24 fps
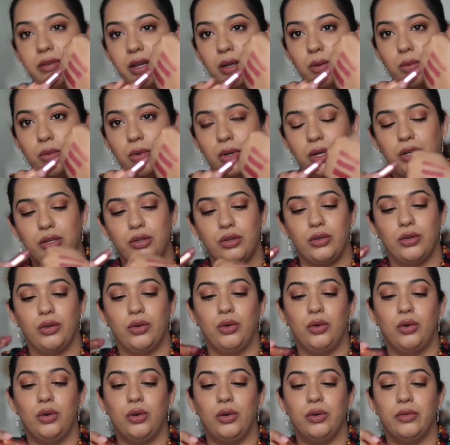if I were to
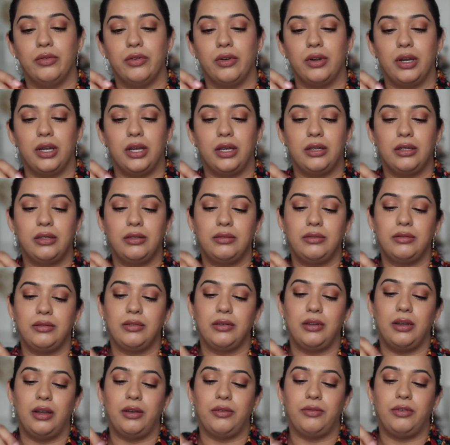go over it
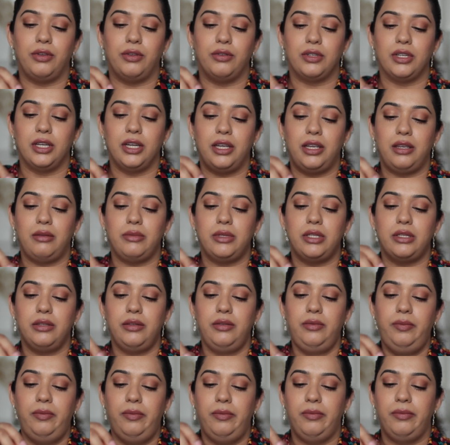a few
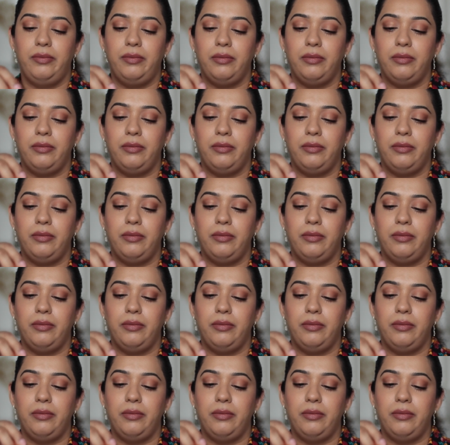times,